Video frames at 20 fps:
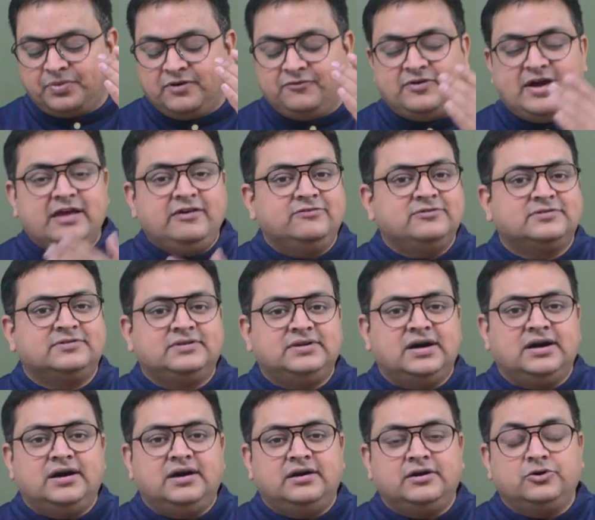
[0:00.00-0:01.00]

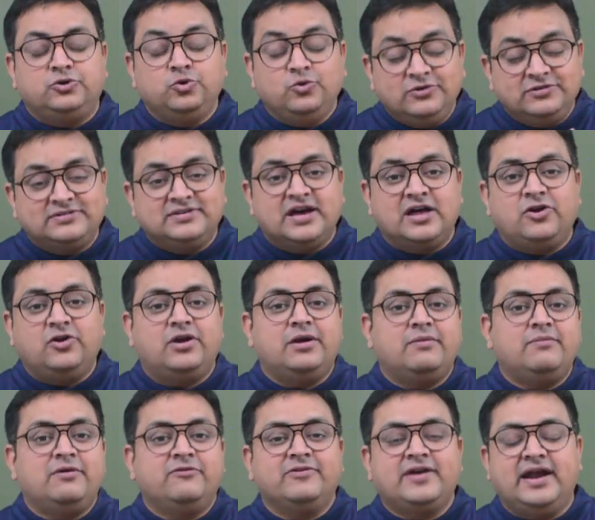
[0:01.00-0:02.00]
5-star, 2-star or
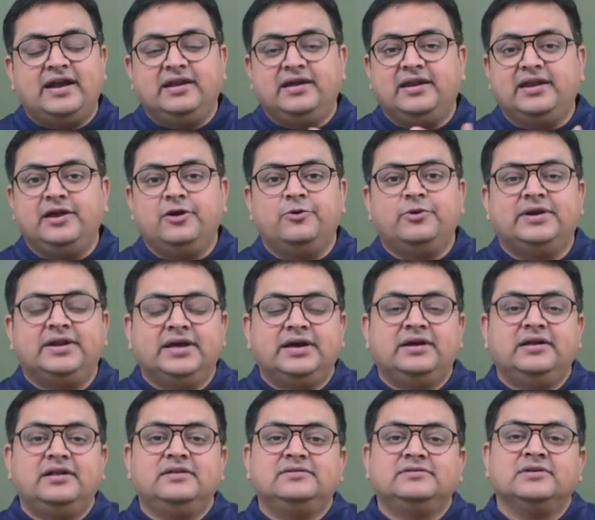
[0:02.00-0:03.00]
above category
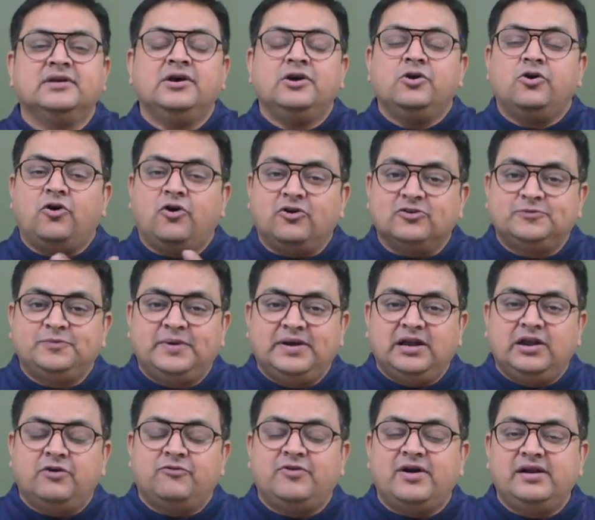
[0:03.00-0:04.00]
hotels,
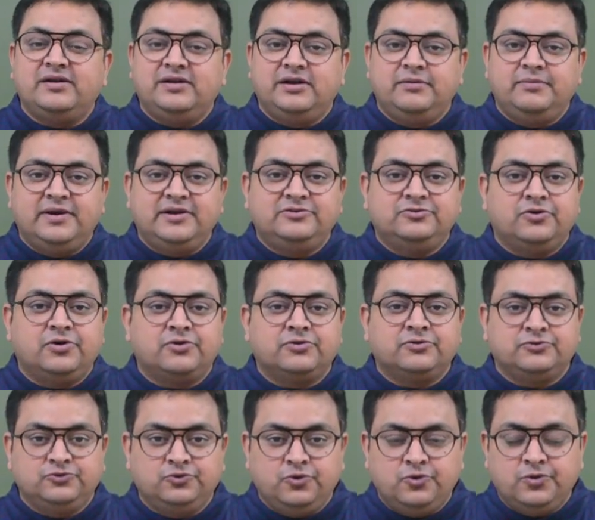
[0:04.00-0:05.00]
hospital of 100 beds or
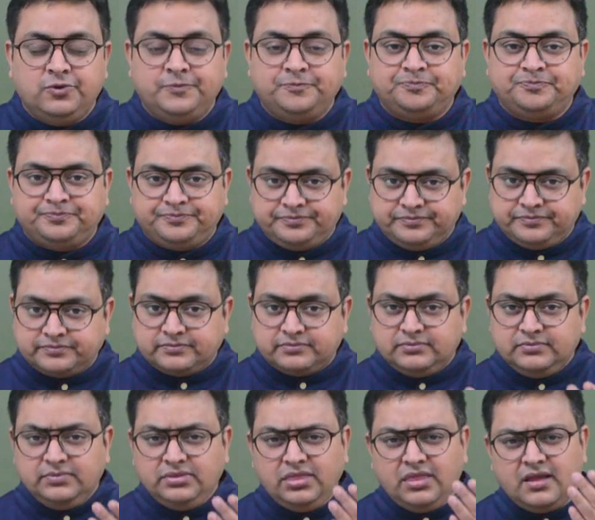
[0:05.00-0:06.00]
so,
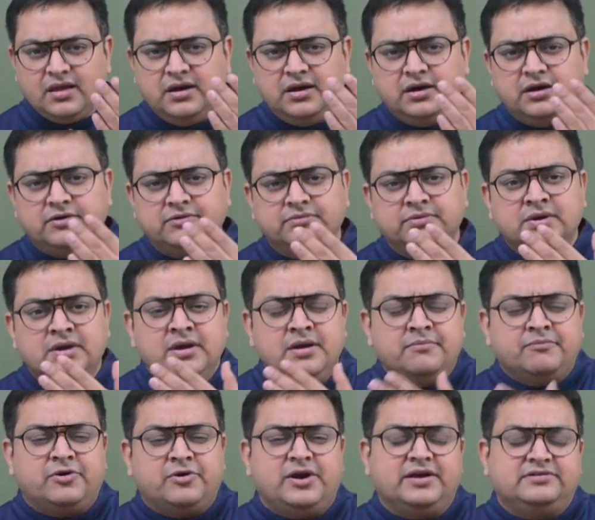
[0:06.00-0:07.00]

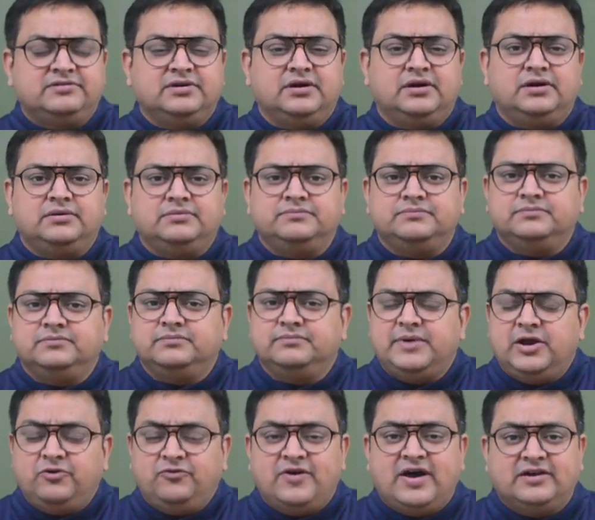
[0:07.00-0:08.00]
production,
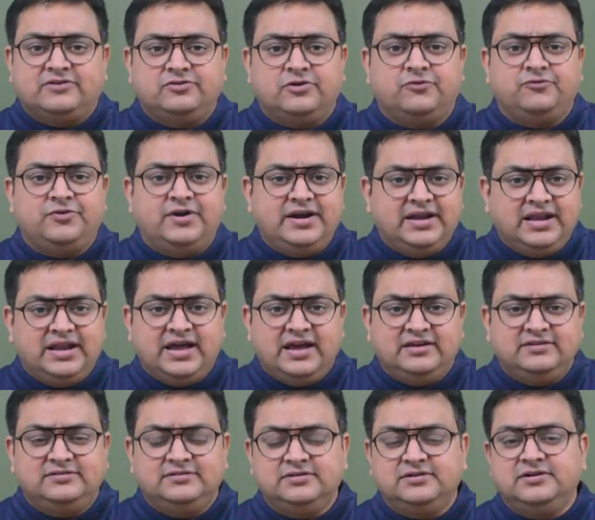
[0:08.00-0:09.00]
manufacture of
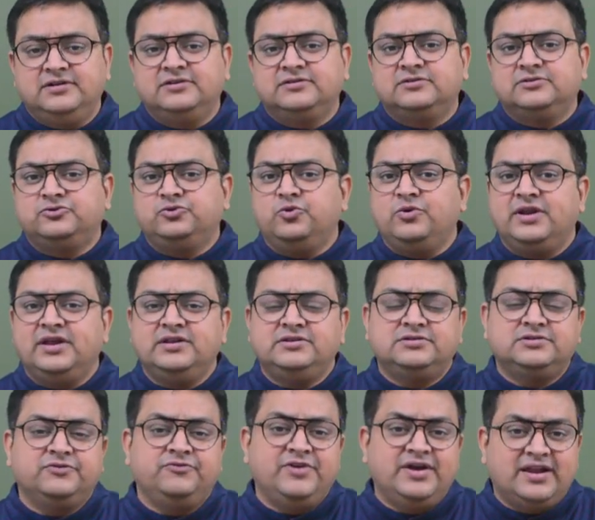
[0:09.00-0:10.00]
fertilizers,
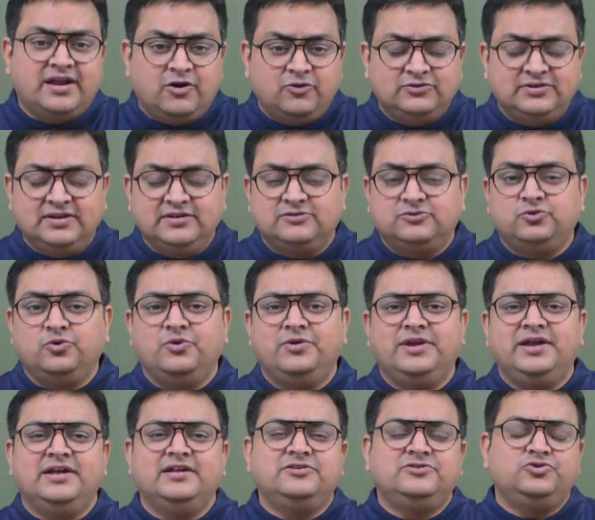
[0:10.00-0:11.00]
storage, warehousing
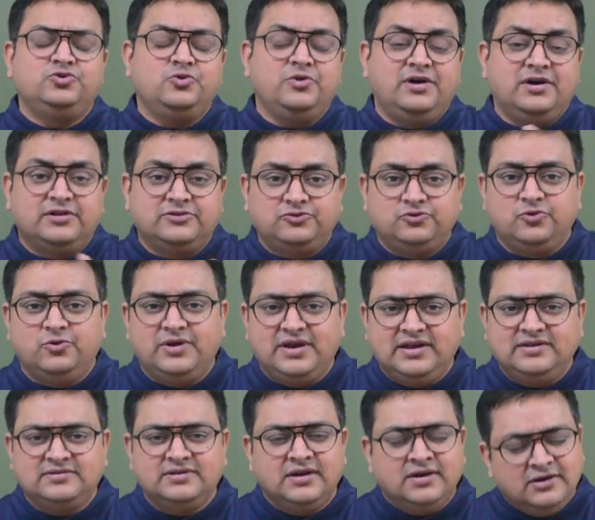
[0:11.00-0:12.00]
storage, sugar
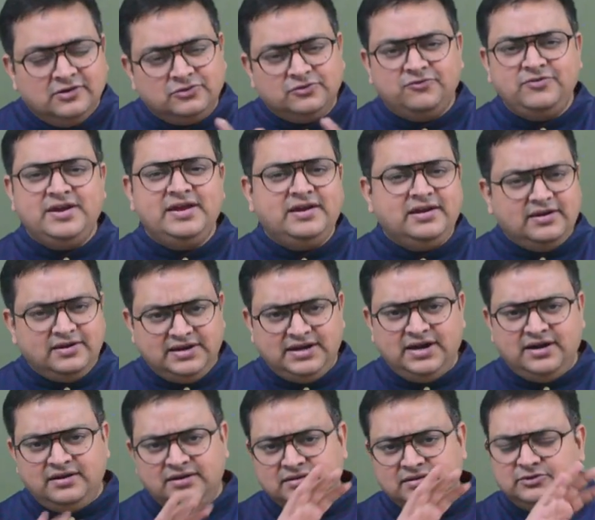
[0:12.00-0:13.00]
storage. So we
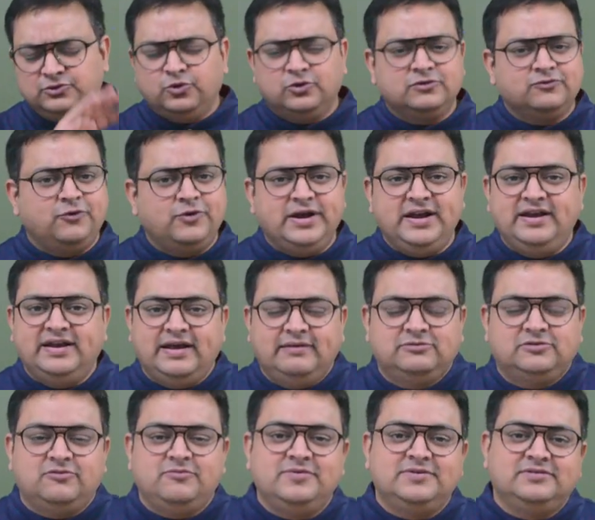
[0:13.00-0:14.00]
did those 14 types
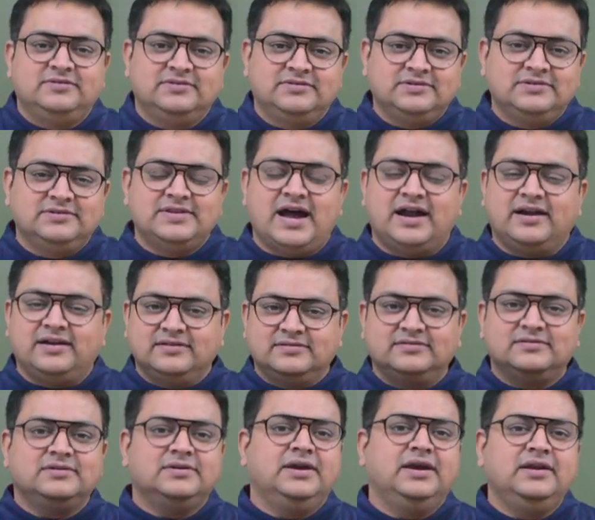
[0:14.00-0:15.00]
of businesses, that
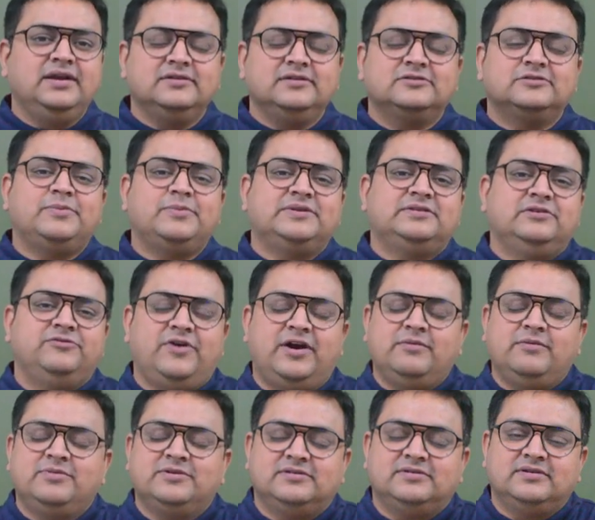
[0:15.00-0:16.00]
is in specified
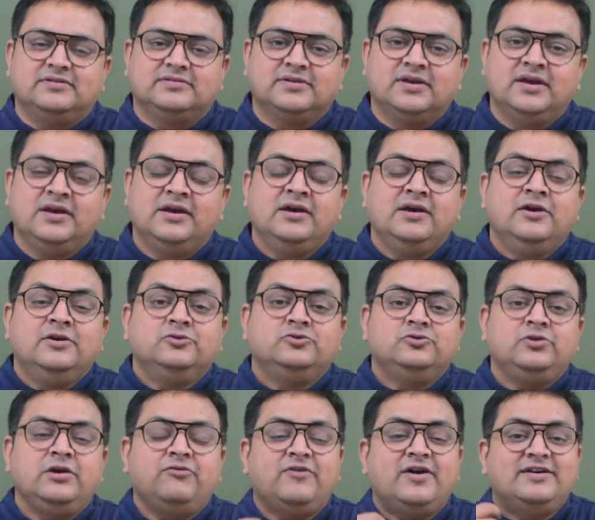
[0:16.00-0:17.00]
business. So
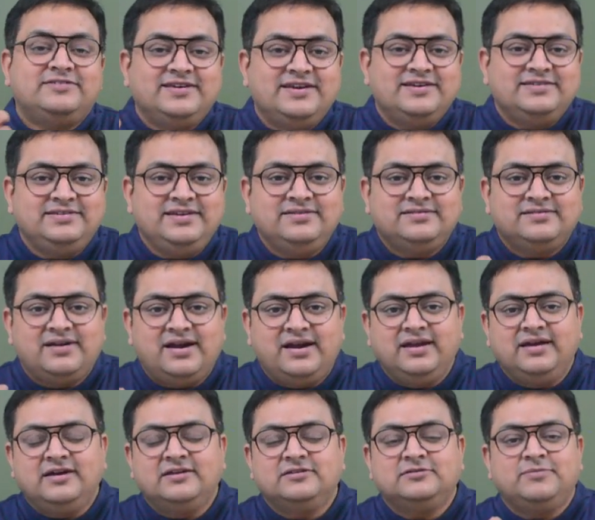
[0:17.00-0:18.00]
if assessee is running
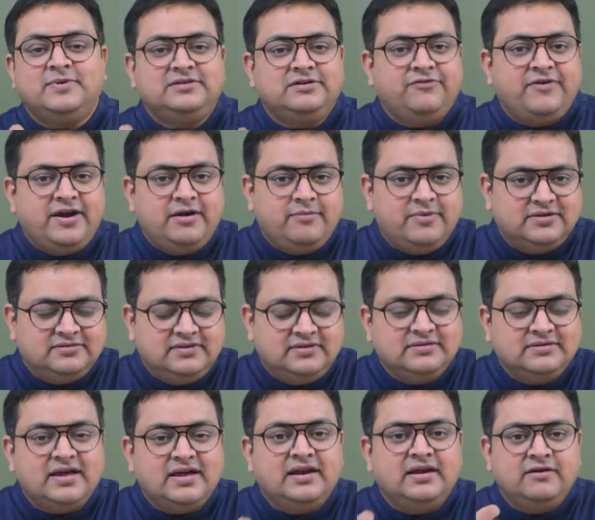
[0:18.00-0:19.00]
a specified business
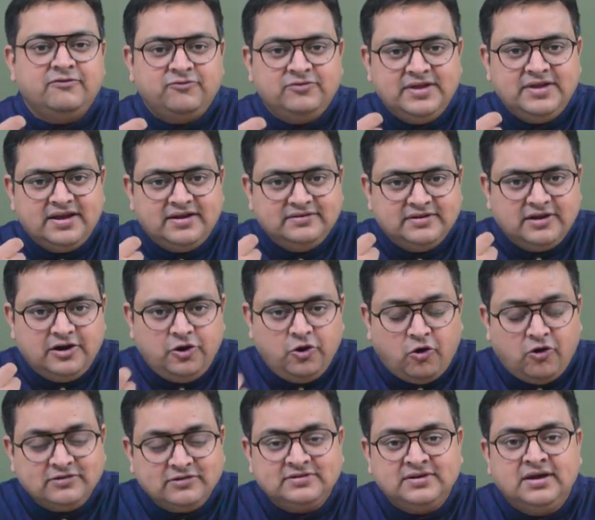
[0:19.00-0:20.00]
and if there is a
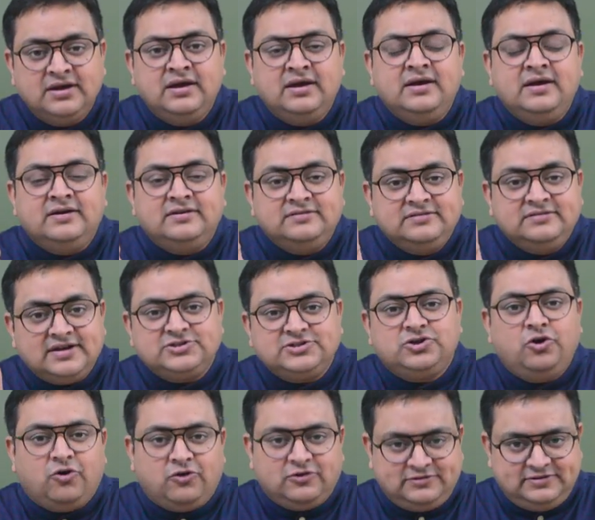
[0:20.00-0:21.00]
loss, such
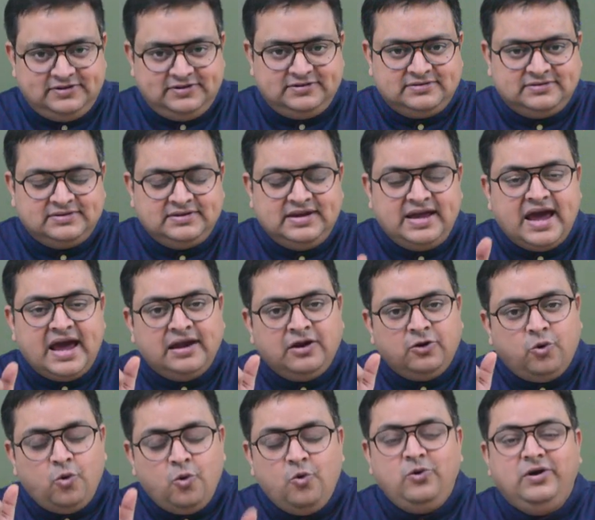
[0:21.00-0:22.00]
losses
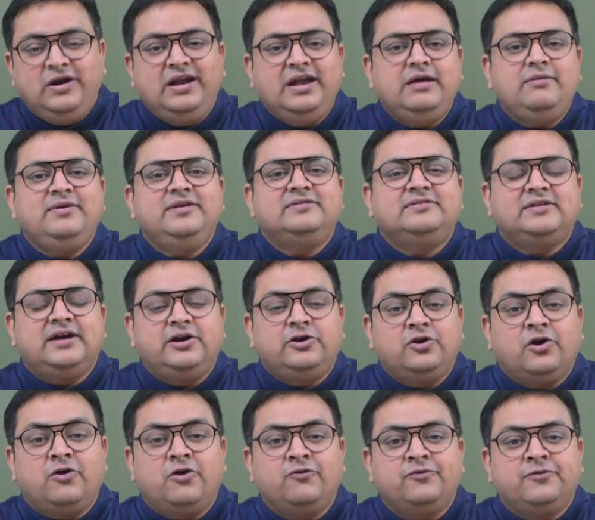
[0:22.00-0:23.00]
can only be set
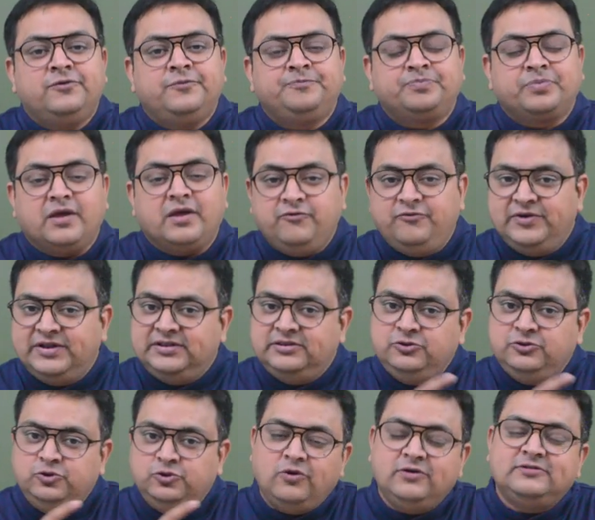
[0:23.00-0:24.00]
off
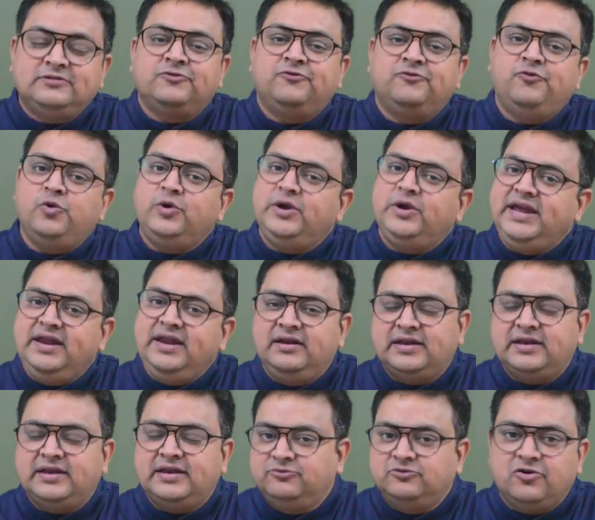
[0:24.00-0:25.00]
with those 14
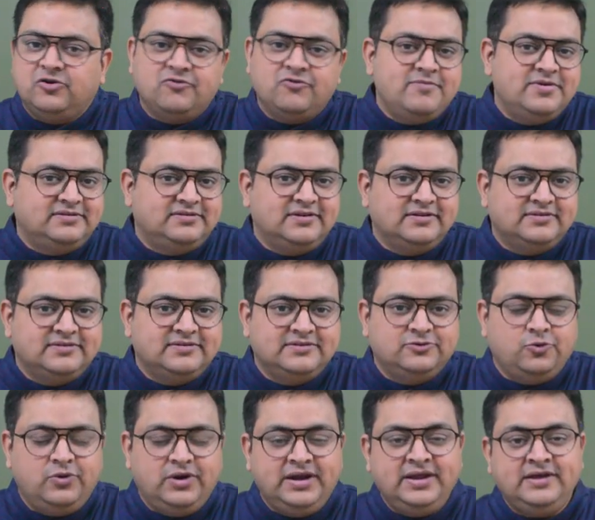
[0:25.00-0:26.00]
types of businesses
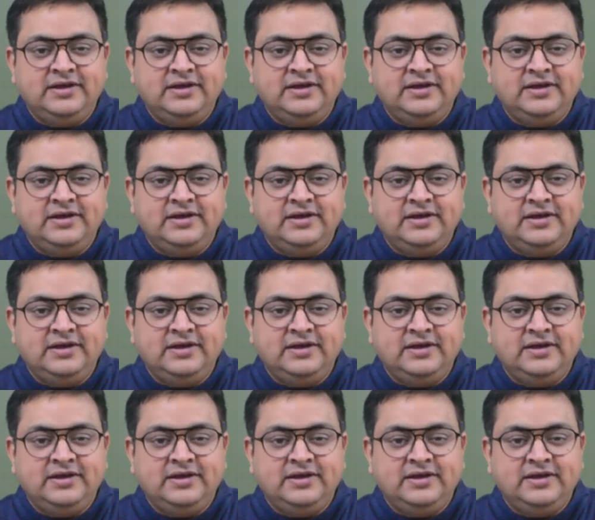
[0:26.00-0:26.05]
only.